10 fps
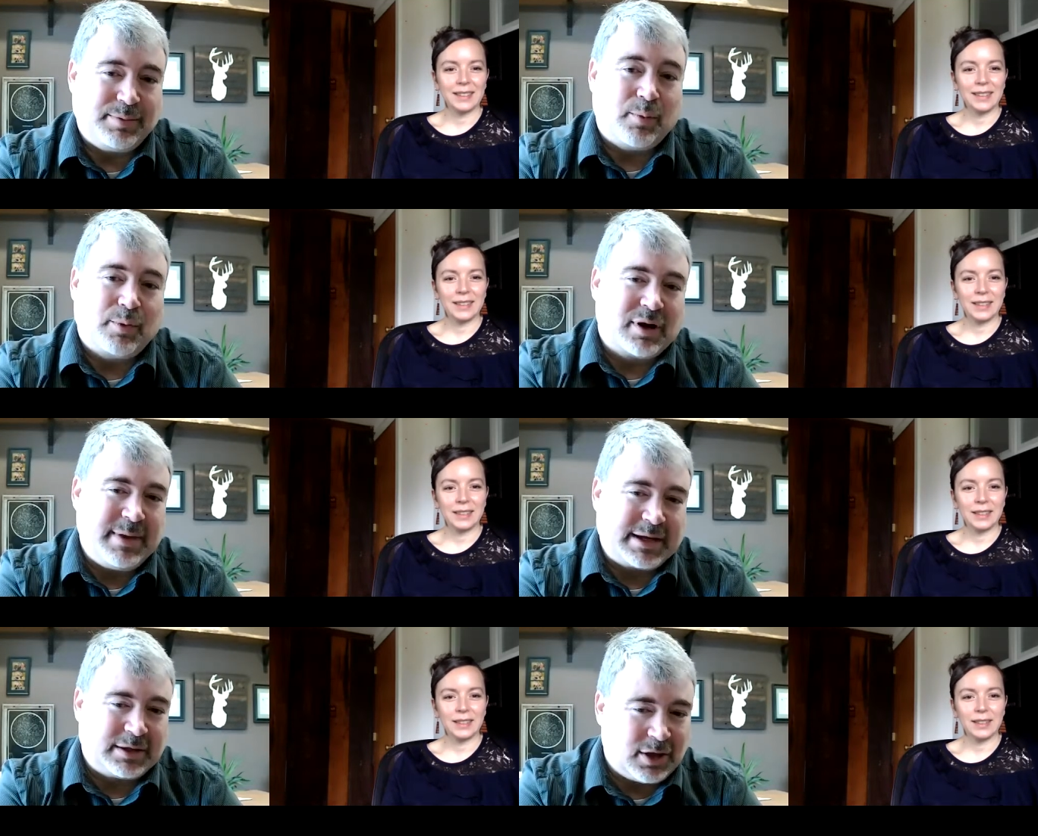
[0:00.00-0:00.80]
Speaker 1: but we're going to
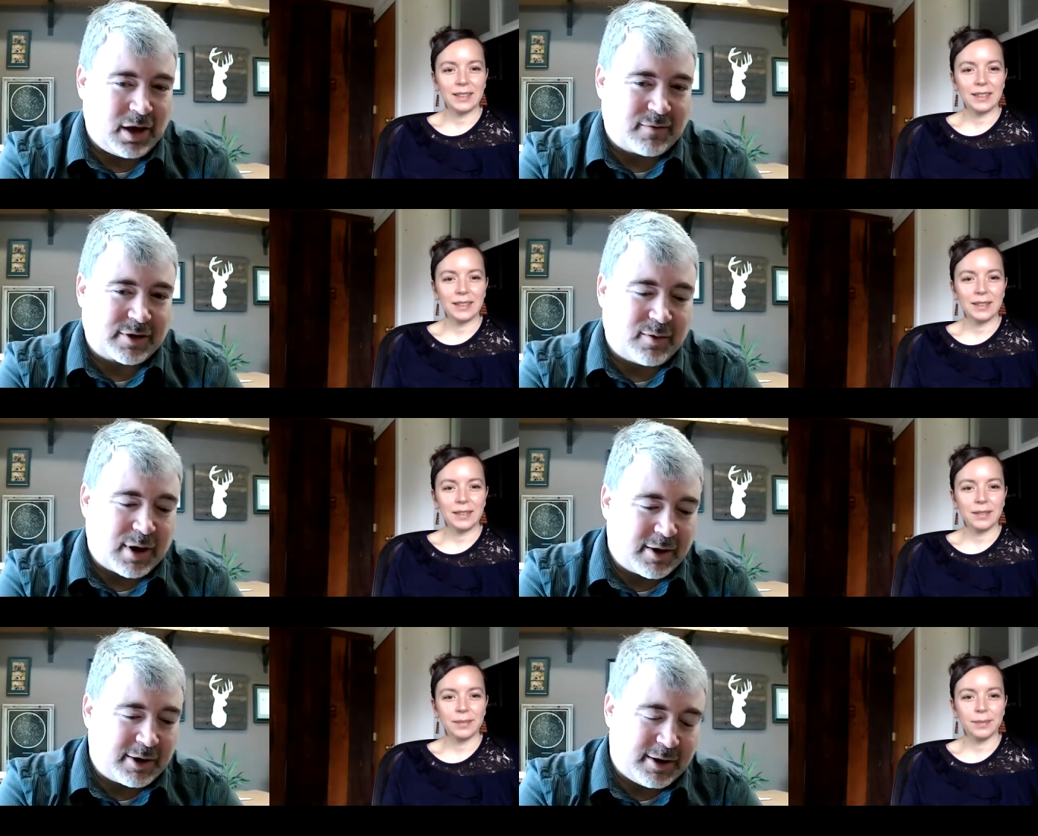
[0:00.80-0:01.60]
make it a law
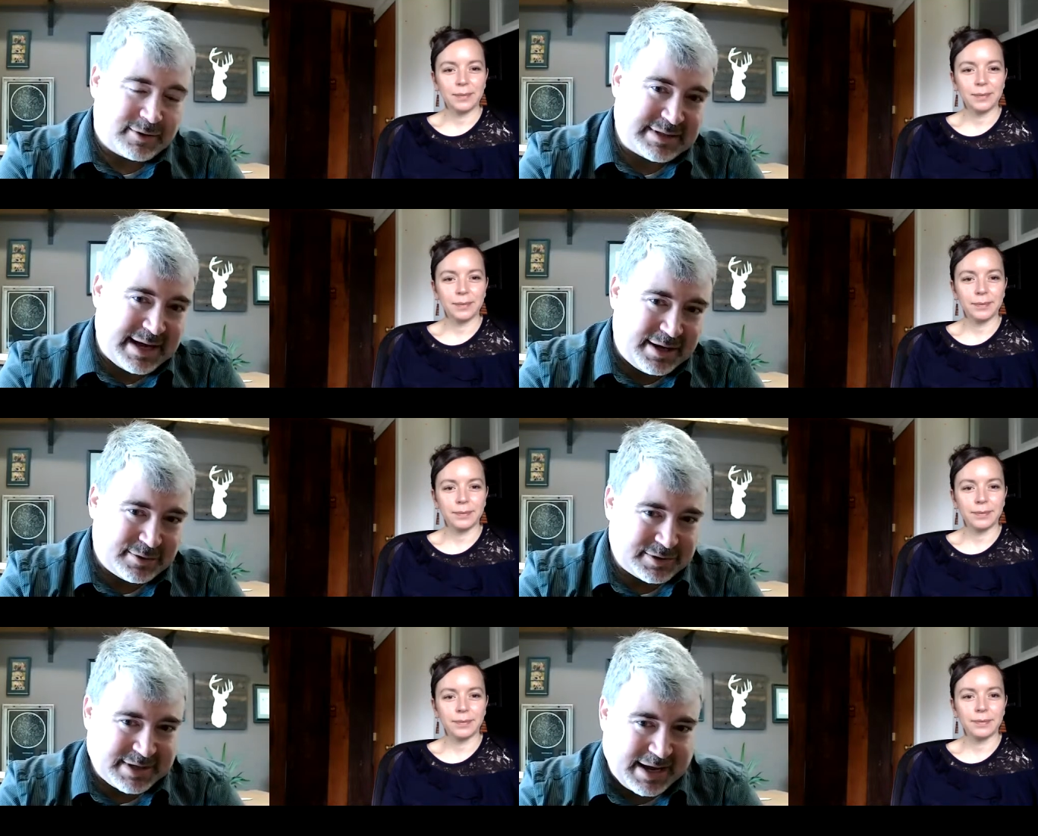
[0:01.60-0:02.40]
requiring all the
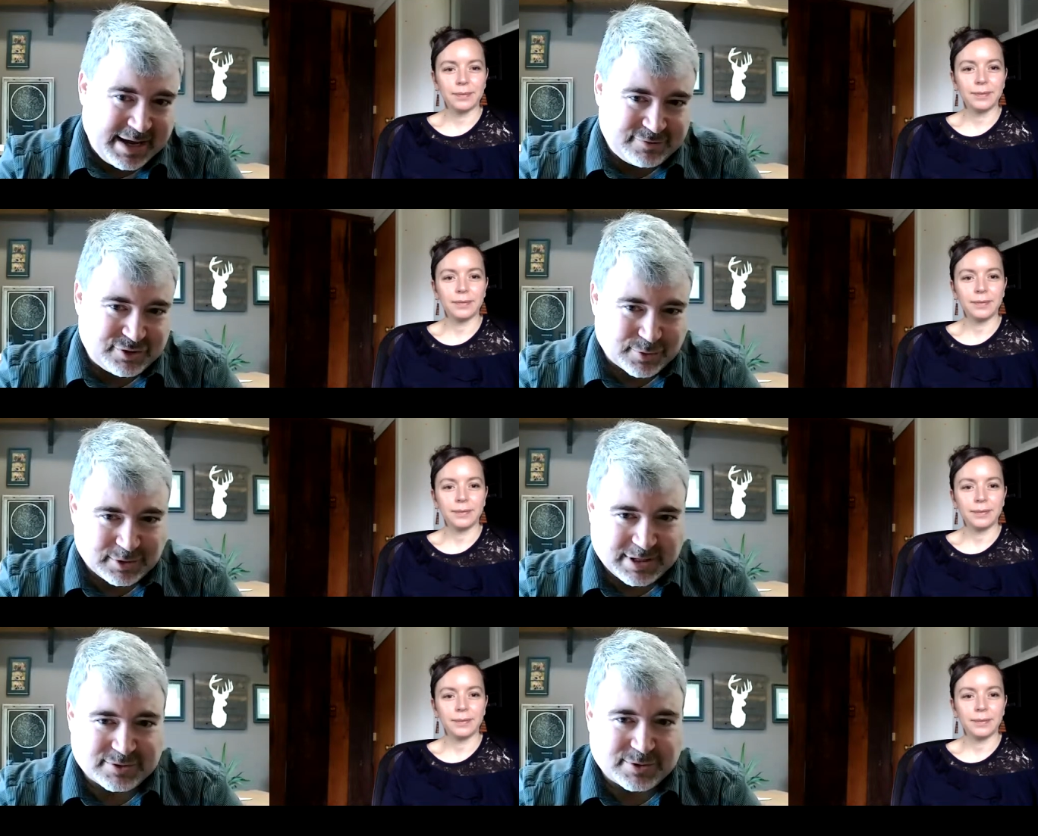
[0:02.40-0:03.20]
towns to have
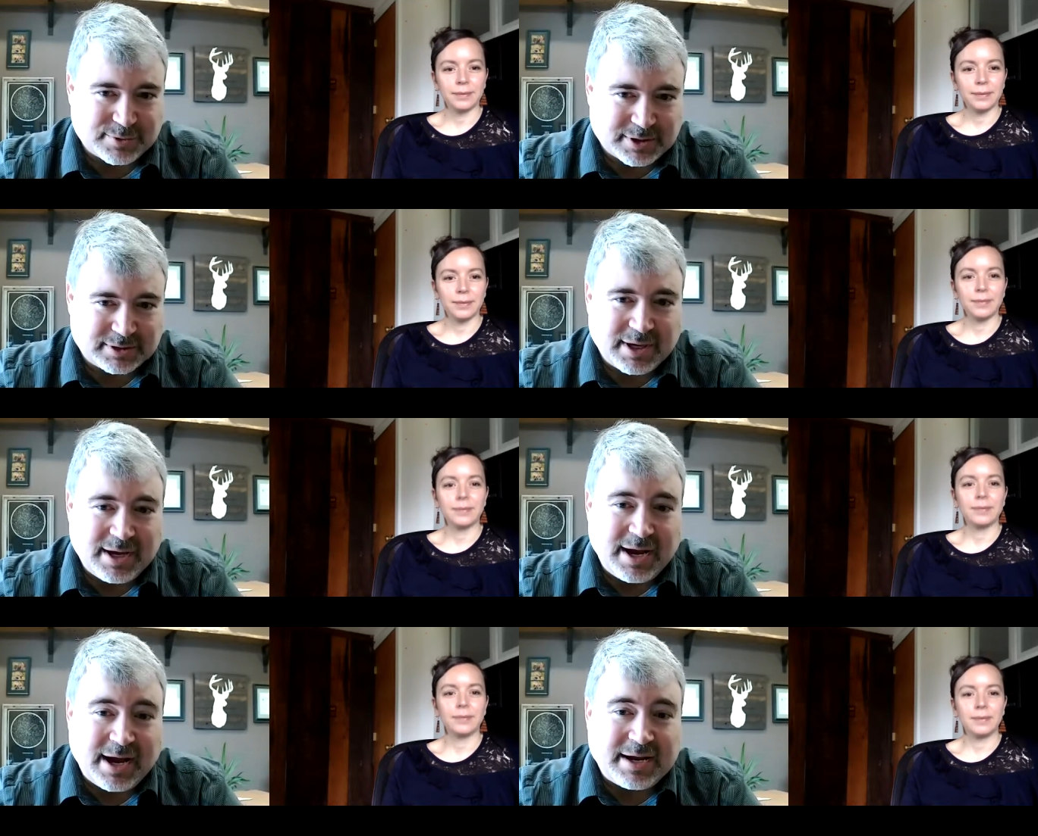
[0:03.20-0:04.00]
shoreline zoning,
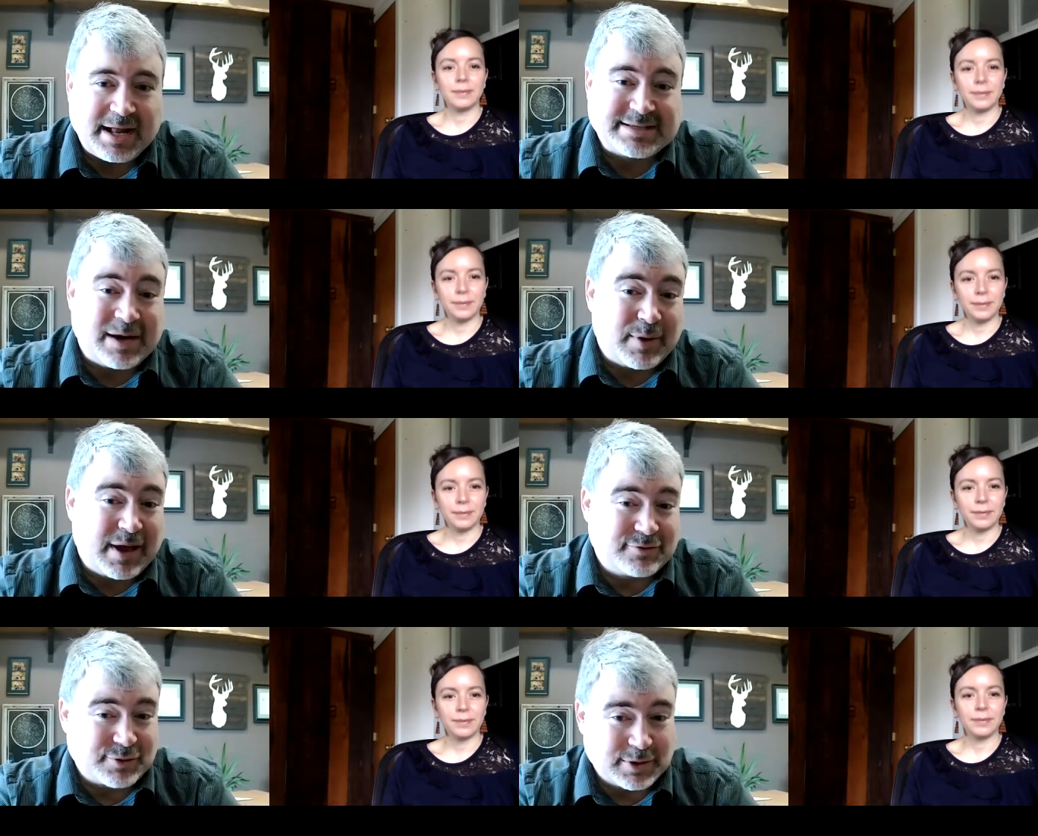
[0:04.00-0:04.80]
and that's how we
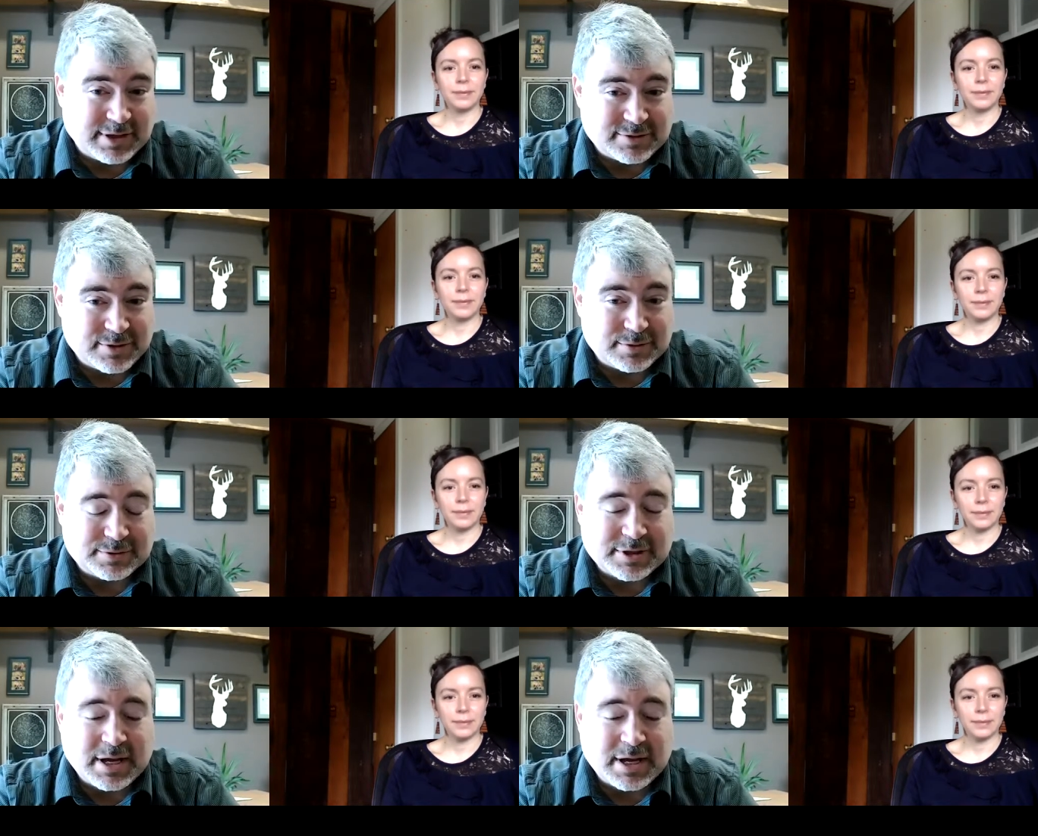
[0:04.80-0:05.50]
have shoreline zones.